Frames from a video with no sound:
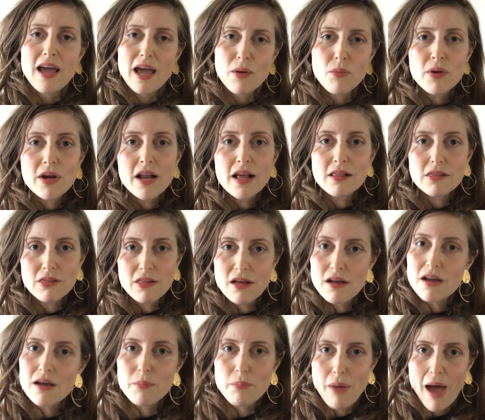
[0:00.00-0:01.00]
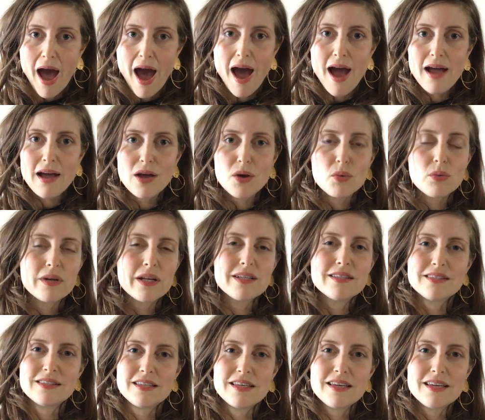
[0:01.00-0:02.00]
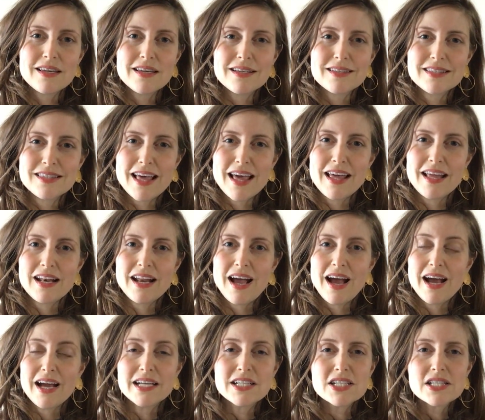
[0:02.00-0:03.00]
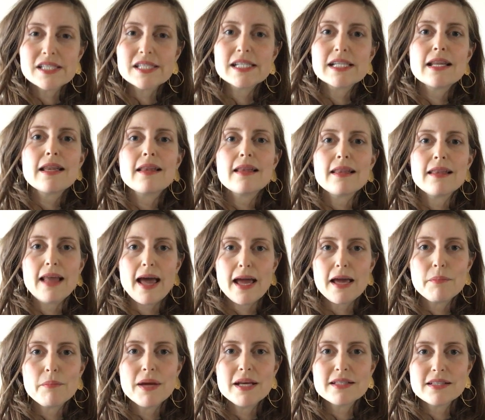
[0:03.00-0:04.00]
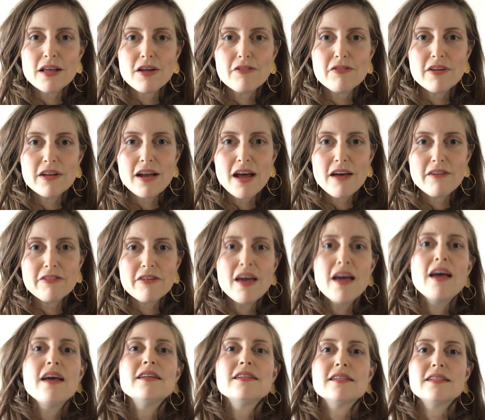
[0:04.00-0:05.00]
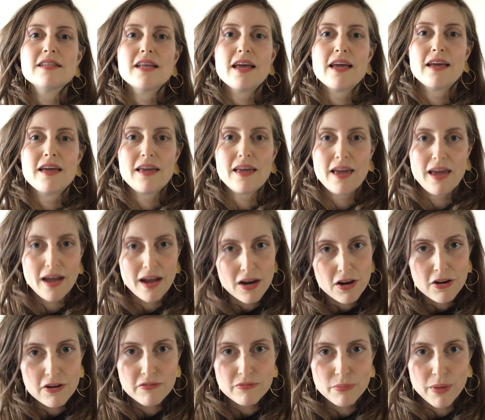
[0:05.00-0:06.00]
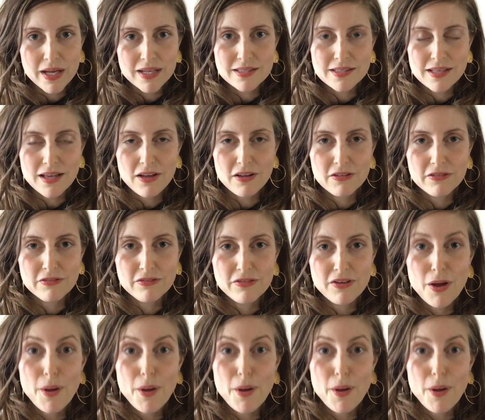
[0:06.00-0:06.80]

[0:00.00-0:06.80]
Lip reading: And when I look back, what I see is that I just didn't like myself enough to take care of myself.